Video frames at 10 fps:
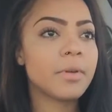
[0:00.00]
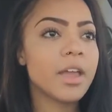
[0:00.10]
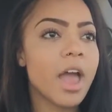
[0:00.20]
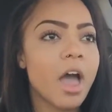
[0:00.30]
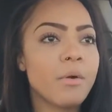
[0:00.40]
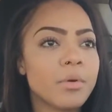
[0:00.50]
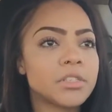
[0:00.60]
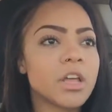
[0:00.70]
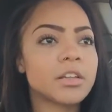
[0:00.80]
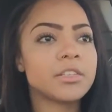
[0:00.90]
But yeah, I
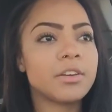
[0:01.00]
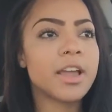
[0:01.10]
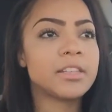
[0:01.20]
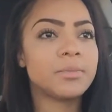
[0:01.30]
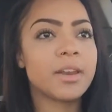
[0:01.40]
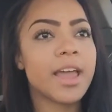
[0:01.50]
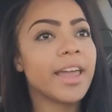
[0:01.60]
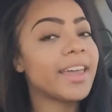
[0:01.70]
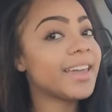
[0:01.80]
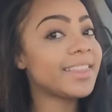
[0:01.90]
will talk to you guys when
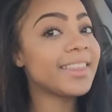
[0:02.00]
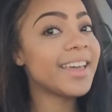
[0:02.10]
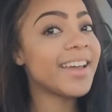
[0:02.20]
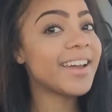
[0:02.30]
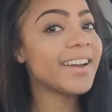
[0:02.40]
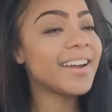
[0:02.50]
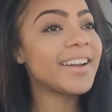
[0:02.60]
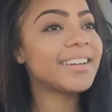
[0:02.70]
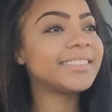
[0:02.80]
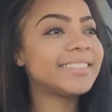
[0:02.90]
I get
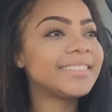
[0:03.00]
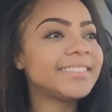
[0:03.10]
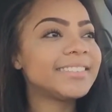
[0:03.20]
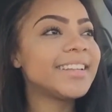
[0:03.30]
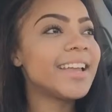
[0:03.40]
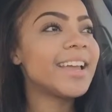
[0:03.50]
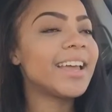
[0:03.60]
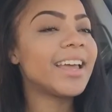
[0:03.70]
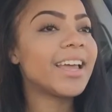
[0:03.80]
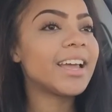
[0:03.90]
there
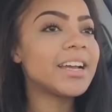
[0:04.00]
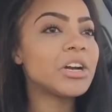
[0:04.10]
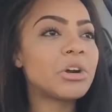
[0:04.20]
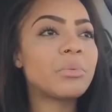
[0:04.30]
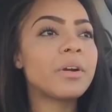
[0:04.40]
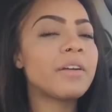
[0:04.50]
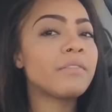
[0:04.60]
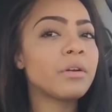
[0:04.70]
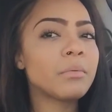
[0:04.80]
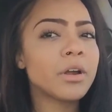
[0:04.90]
or
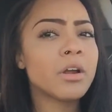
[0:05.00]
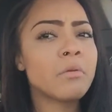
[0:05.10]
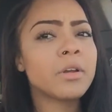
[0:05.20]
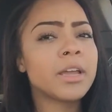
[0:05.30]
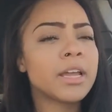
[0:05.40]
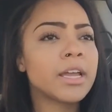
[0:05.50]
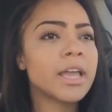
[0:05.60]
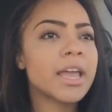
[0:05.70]
wherever we're going.